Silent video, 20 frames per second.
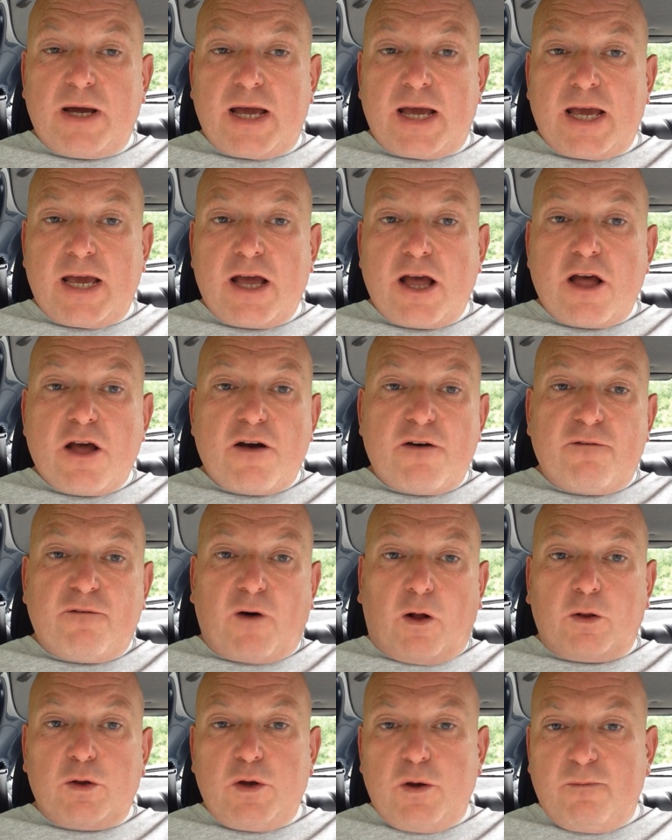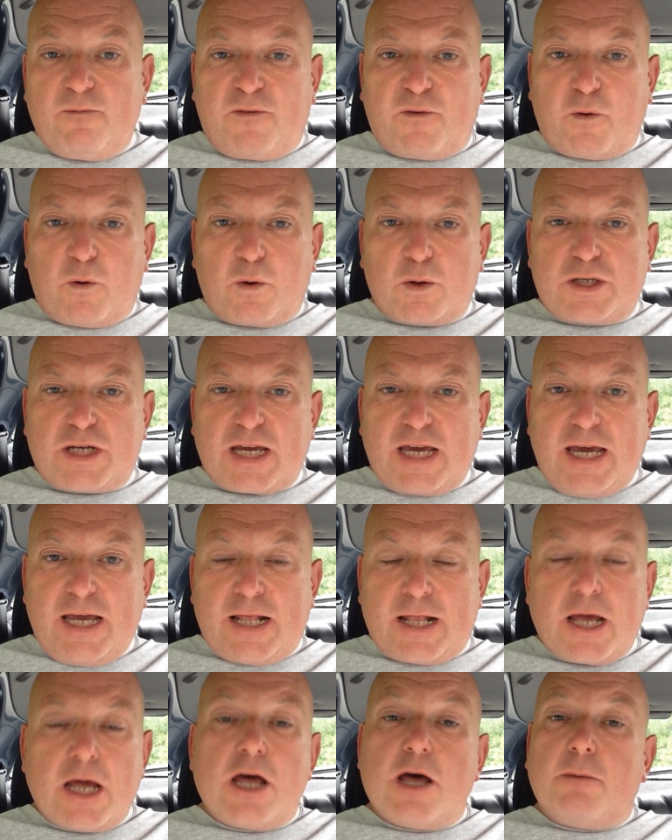be volume
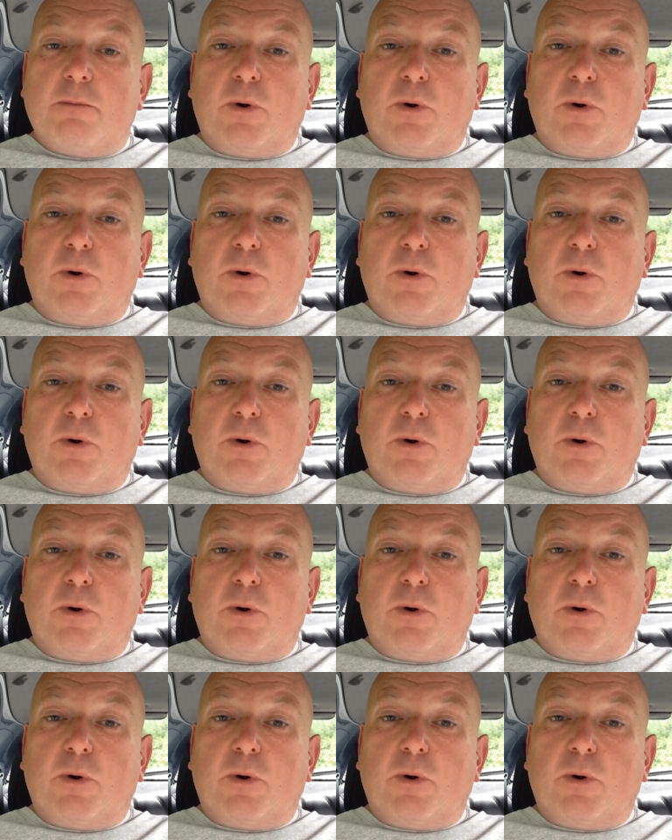14.